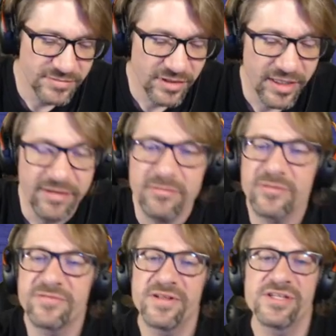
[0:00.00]
All right,
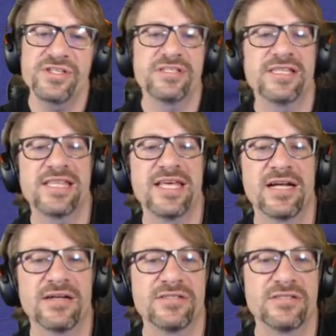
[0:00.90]
we'll finish it
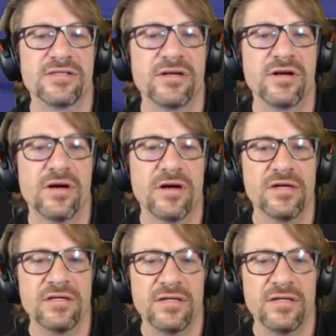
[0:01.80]
there, Gar.